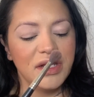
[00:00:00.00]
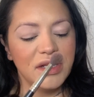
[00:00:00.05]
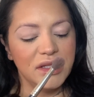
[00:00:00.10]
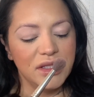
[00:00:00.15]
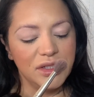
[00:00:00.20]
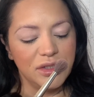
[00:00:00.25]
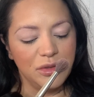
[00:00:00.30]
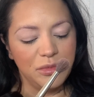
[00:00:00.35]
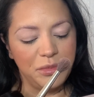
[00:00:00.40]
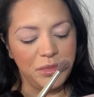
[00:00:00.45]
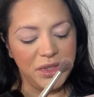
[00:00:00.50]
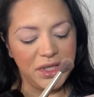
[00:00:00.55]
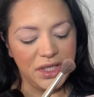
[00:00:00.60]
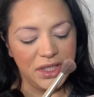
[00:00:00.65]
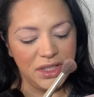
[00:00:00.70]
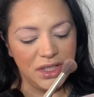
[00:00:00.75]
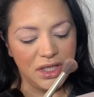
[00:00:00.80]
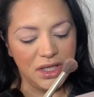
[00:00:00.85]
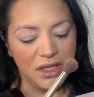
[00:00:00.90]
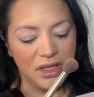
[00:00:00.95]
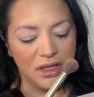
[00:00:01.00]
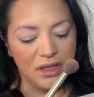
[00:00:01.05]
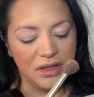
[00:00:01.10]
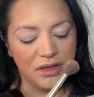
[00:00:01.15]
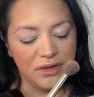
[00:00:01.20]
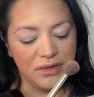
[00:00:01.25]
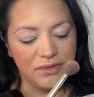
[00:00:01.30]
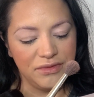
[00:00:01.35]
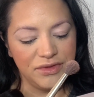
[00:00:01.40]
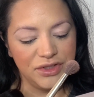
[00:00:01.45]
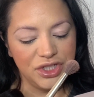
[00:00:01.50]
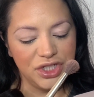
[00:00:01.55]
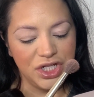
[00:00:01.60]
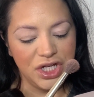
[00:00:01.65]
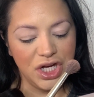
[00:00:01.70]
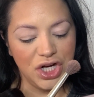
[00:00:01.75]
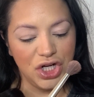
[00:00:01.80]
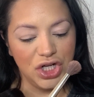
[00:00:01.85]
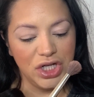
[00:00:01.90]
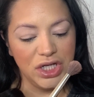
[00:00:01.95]
little bit of
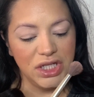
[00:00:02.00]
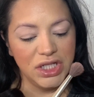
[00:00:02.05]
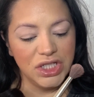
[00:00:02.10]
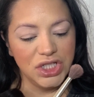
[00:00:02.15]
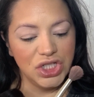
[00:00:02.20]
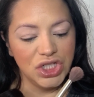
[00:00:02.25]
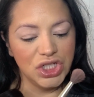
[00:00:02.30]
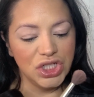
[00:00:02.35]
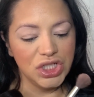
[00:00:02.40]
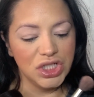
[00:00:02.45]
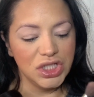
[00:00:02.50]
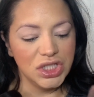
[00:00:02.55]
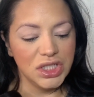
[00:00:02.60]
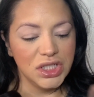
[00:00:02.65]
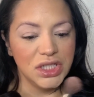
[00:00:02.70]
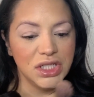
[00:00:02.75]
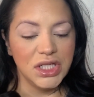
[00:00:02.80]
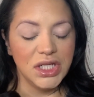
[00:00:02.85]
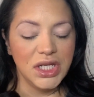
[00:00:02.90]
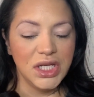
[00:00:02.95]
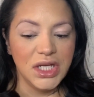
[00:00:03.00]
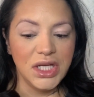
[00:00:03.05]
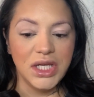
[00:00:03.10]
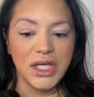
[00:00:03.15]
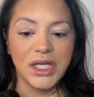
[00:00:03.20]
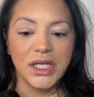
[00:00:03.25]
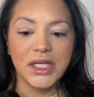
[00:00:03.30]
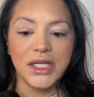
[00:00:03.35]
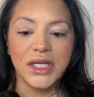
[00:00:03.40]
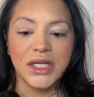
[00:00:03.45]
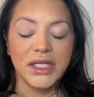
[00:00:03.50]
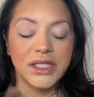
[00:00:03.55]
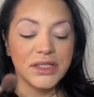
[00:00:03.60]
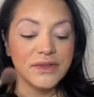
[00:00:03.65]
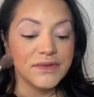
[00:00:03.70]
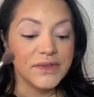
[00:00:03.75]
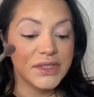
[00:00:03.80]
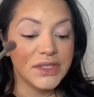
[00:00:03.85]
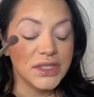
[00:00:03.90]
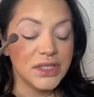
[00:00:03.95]
Cherish, and kind of
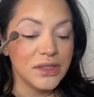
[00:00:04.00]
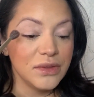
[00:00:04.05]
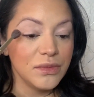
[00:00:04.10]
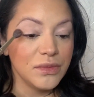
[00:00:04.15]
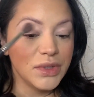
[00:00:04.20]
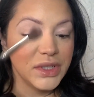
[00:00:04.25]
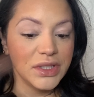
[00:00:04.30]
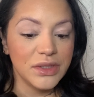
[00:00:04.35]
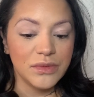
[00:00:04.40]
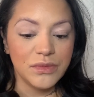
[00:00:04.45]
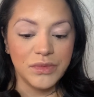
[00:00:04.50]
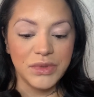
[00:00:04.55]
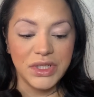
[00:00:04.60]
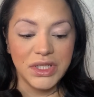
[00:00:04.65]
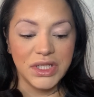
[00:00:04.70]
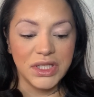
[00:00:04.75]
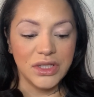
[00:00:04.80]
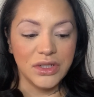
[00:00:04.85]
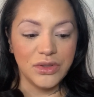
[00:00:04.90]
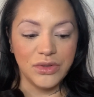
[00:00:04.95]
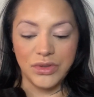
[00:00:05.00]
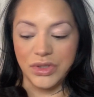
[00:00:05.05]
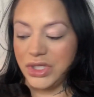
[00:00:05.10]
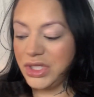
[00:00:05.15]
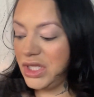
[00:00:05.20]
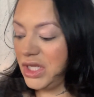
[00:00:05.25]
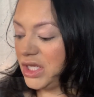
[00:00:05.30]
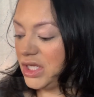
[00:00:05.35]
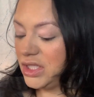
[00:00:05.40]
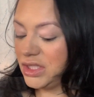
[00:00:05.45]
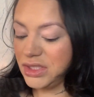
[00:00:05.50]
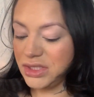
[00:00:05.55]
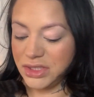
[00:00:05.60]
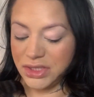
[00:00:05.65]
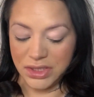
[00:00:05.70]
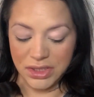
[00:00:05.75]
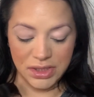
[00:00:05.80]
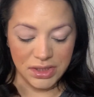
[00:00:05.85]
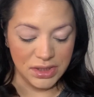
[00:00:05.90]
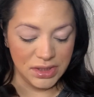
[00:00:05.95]
see what we can create.